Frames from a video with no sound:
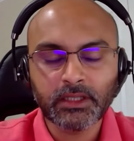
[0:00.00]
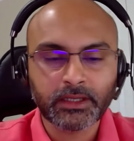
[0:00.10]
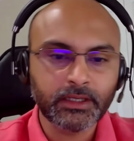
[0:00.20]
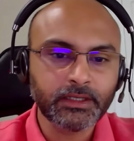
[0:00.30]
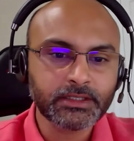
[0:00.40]

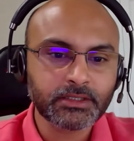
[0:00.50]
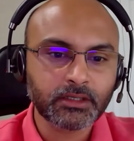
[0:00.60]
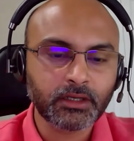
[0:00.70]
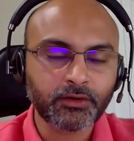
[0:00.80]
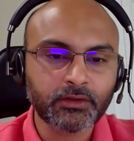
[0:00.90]
Like it is
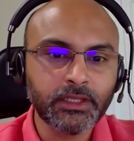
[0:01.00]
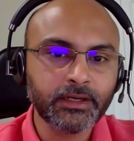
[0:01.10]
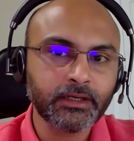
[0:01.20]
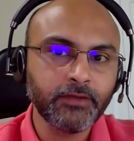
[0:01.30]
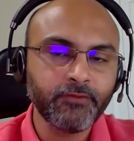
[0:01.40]
a
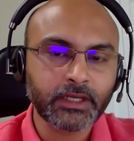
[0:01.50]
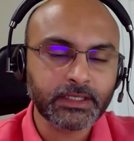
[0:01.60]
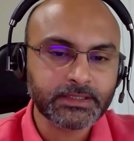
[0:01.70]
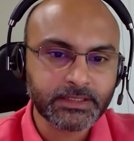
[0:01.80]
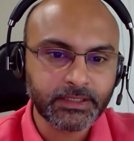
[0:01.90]
clearly we
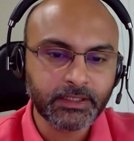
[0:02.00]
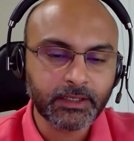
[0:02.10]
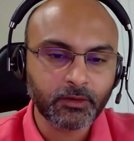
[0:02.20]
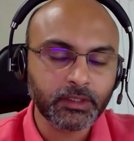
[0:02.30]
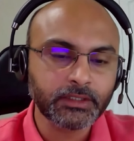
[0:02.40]
can see
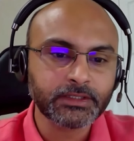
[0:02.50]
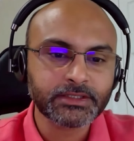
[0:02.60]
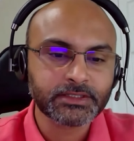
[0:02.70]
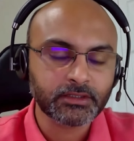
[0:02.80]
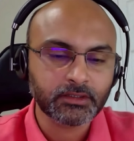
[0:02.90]
that okay,
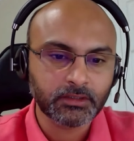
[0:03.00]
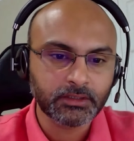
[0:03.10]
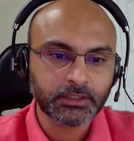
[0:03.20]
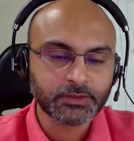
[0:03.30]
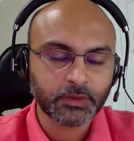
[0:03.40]
this
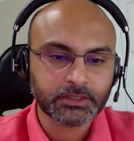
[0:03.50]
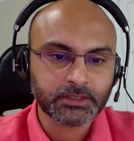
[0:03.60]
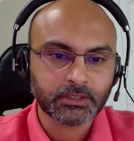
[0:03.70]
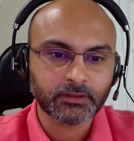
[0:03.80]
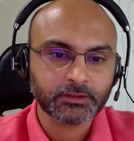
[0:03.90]
was
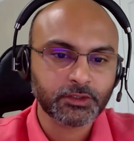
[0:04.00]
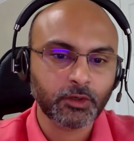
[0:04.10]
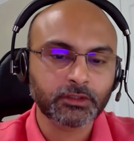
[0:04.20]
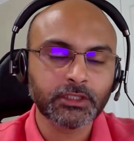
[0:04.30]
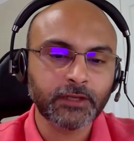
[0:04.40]
so
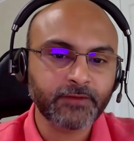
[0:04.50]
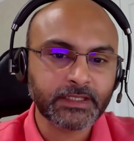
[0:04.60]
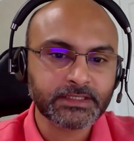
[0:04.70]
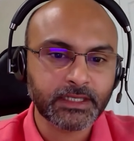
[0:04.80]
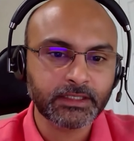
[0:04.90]
on the left
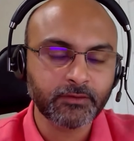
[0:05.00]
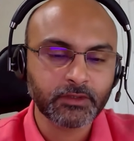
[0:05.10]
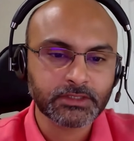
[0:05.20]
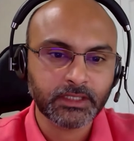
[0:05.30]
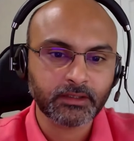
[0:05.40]
hand side there
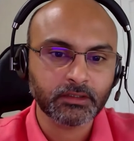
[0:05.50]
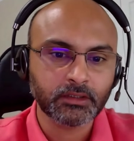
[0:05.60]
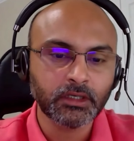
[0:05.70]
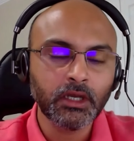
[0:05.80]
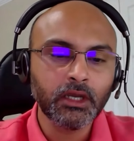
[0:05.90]
was like
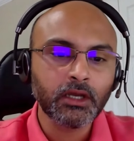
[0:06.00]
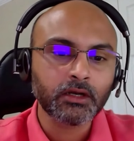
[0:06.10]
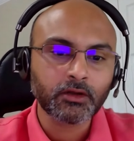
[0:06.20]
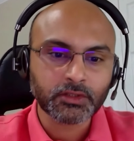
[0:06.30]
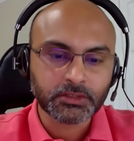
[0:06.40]
a
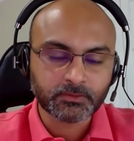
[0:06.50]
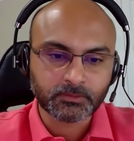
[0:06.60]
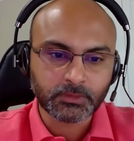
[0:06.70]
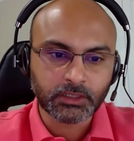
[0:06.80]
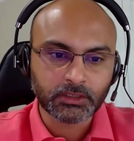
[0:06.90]

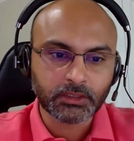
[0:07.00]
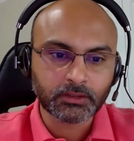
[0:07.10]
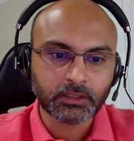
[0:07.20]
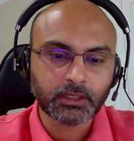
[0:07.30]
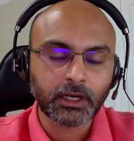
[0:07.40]

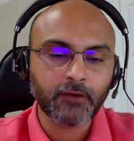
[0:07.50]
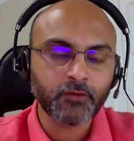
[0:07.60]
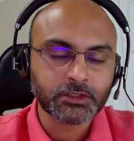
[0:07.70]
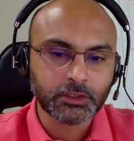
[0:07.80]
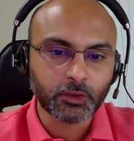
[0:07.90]
the
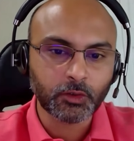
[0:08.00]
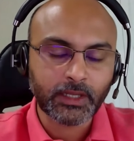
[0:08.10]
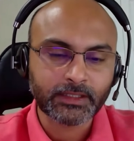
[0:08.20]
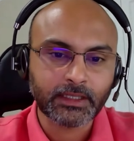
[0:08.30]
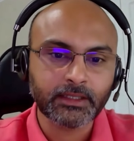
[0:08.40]
graph was low
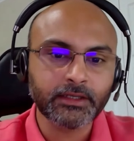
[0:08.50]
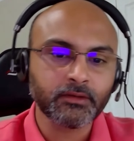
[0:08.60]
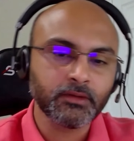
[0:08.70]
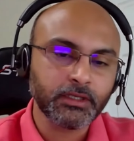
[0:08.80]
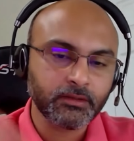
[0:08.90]
and then
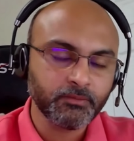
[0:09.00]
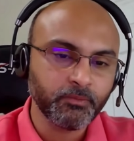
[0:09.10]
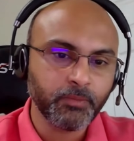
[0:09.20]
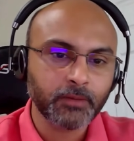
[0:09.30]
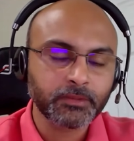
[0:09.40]
it
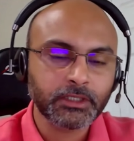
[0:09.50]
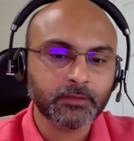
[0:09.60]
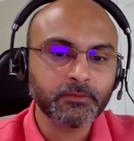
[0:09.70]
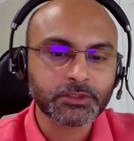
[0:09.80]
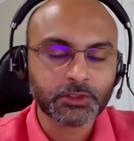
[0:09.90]
bumped
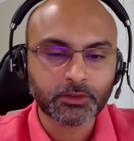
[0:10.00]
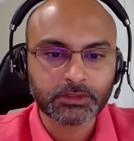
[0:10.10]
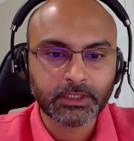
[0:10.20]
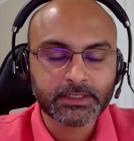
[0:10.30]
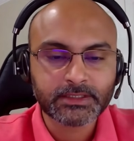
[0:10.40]
up, so
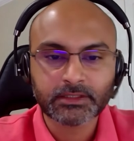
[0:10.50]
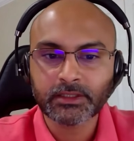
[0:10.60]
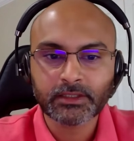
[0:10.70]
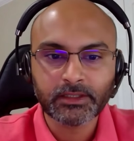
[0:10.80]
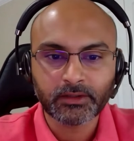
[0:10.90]
there is
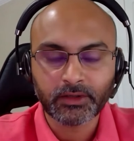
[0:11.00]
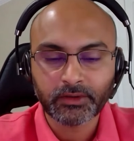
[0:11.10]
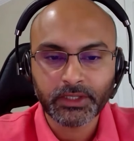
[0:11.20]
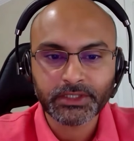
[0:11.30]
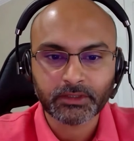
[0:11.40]
clearly a
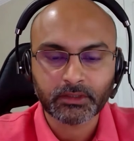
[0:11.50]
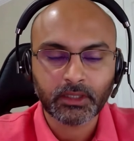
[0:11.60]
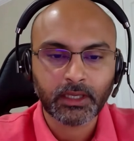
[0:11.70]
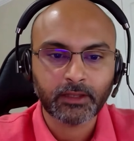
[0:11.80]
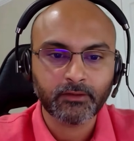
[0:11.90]
regression,
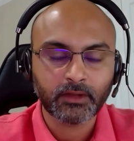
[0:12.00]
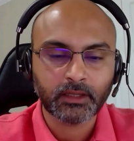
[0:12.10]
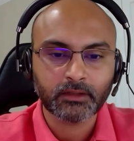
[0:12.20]
and